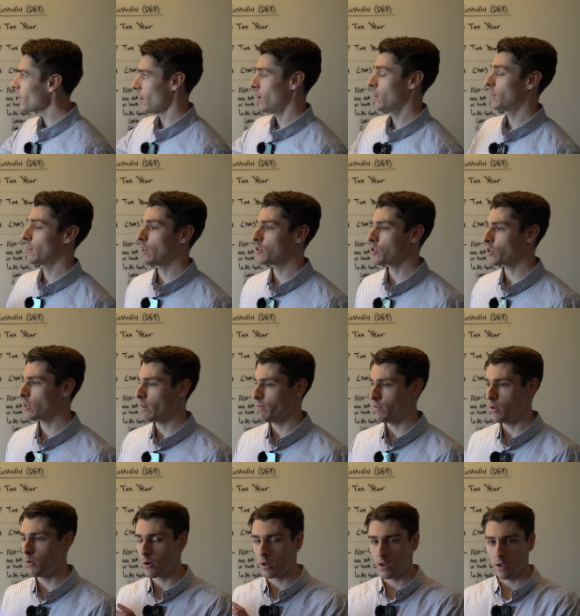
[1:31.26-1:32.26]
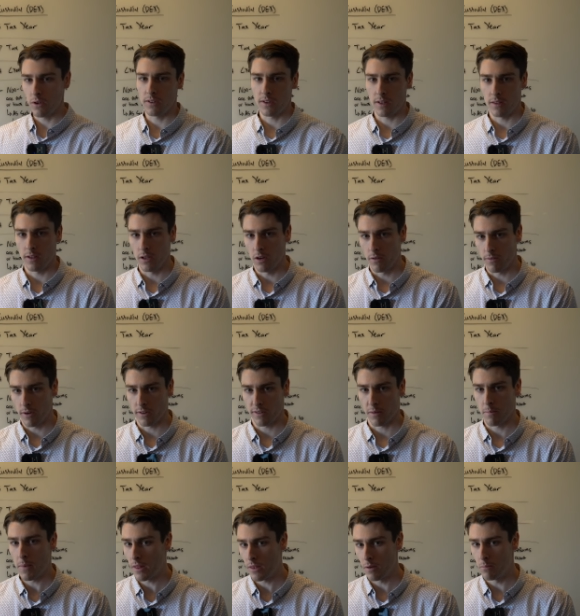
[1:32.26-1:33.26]
essentially, if you were using the universal
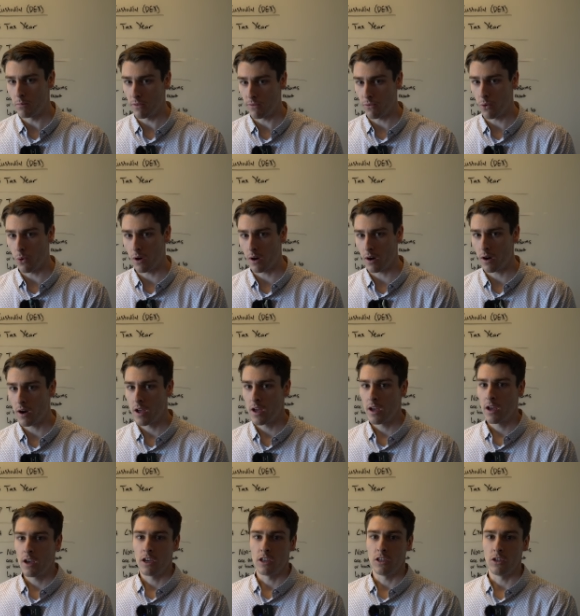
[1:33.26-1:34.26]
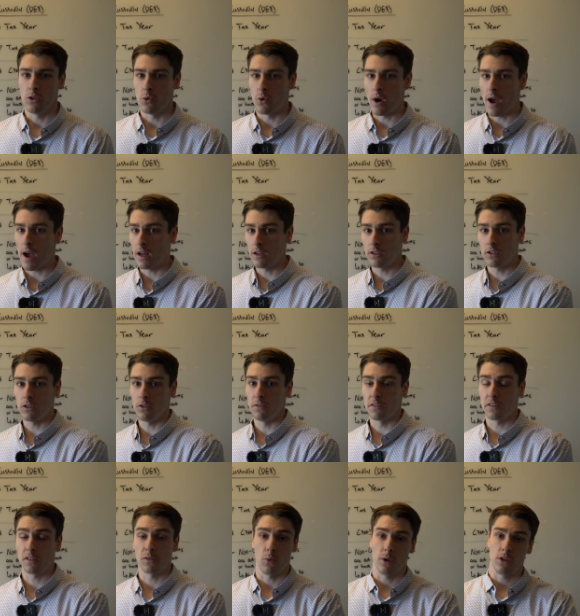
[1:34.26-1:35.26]
method before, you had to
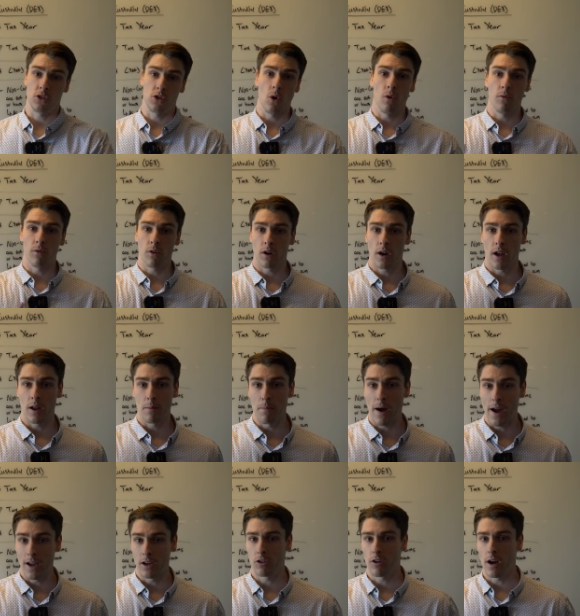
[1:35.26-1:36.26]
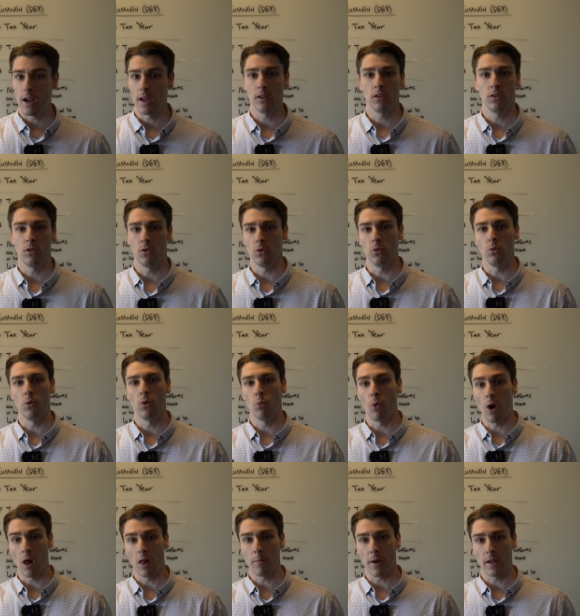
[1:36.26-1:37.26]
switch over and migrate to
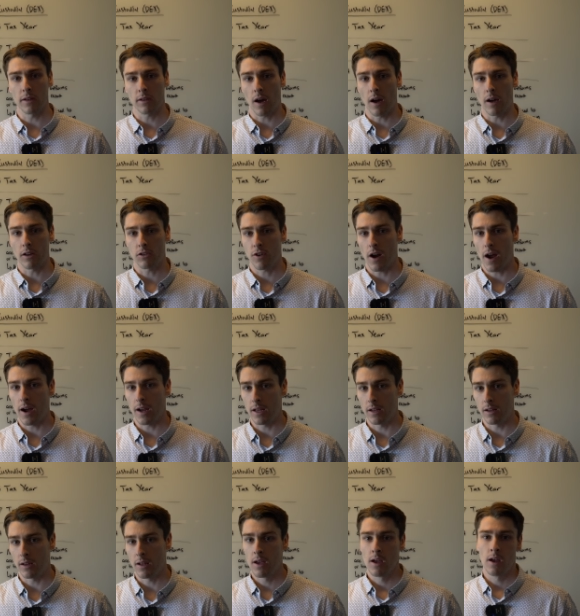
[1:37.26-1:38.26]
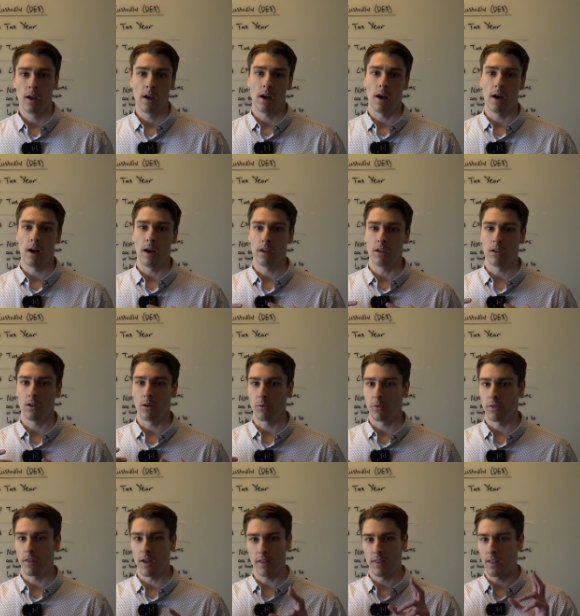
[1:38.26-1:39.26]
wallet-based cost tracking.
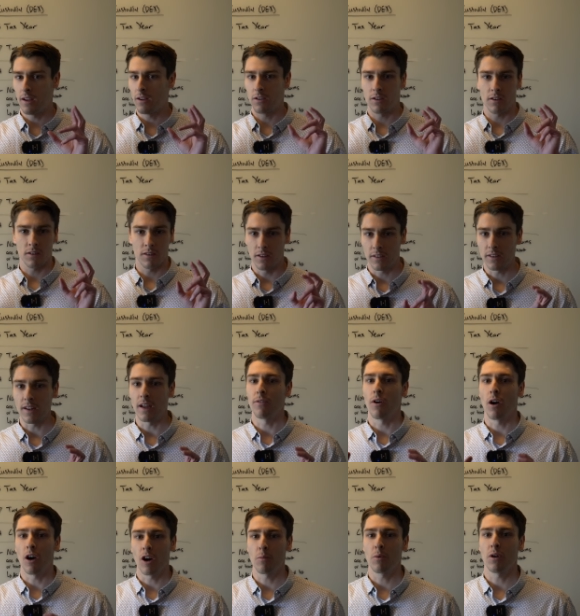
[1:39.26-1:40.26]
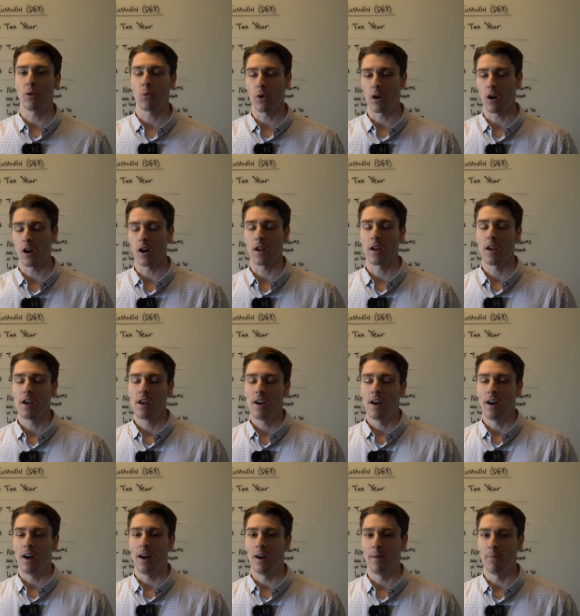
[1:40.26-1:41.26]
There's the safe harbor word.
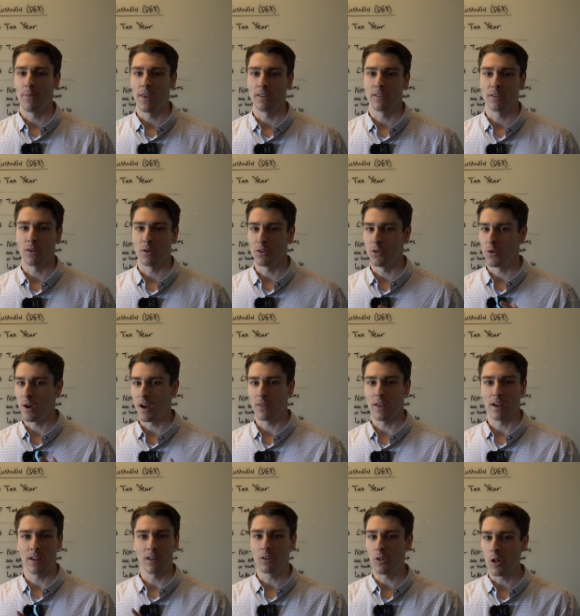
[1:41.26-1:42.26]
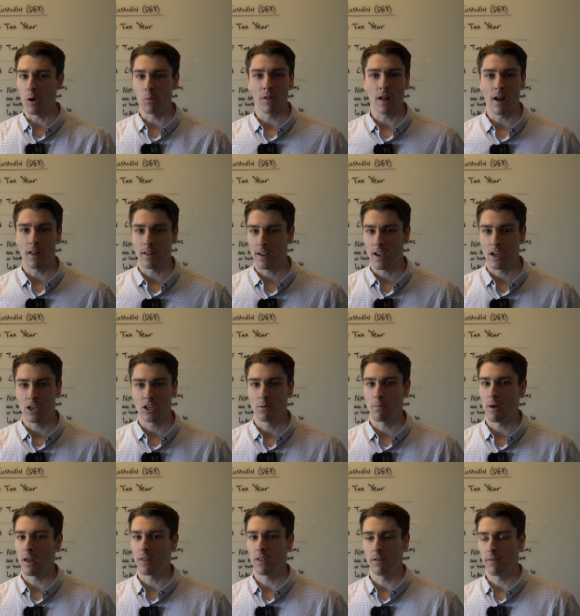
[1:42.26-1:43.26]
And so you had like global allocation
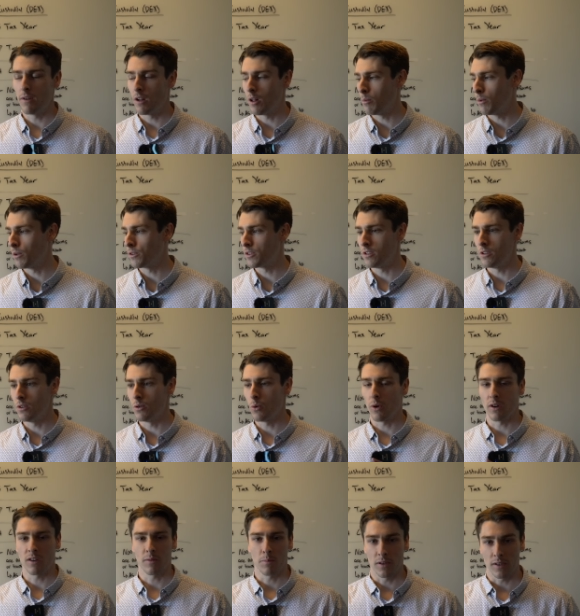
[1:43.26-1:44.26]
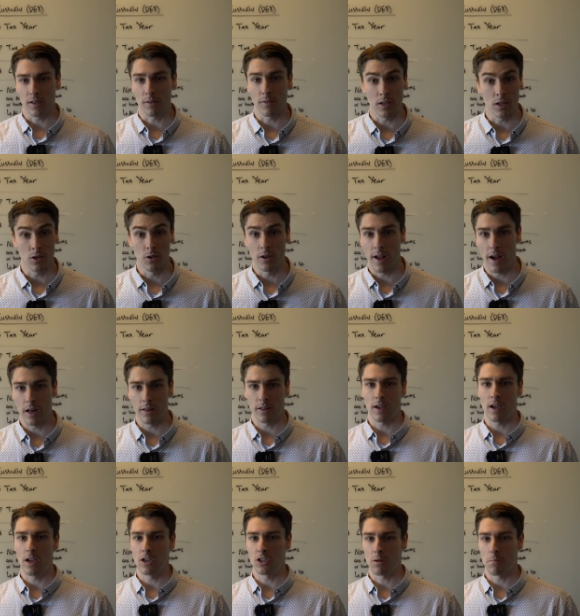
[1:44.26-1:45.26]
method available to you, or specific unit
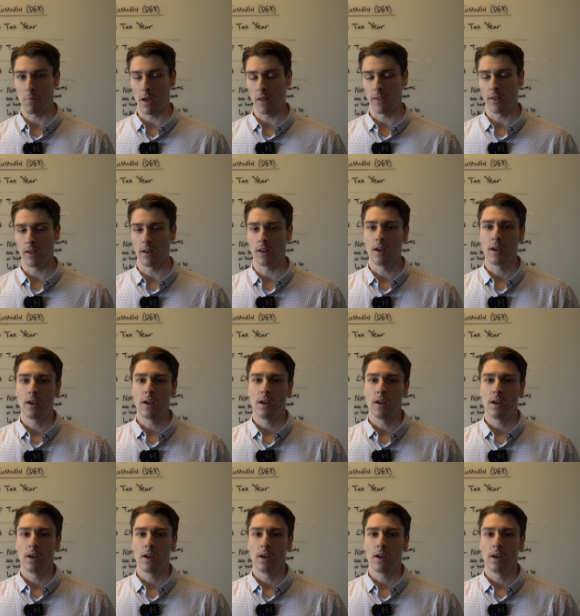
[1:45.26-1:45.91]
allocation method.